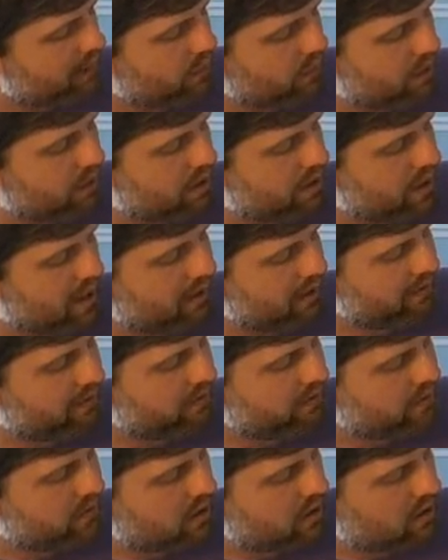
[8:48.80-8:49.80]
with
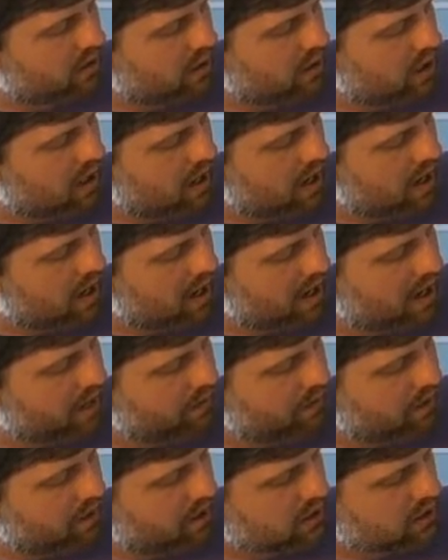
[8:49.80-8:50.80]
a
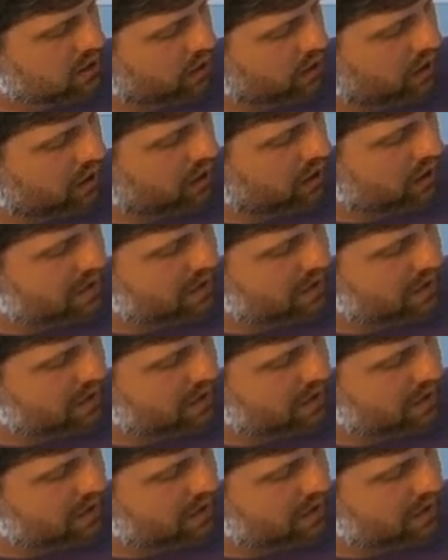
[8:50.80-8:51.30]
Punnett square is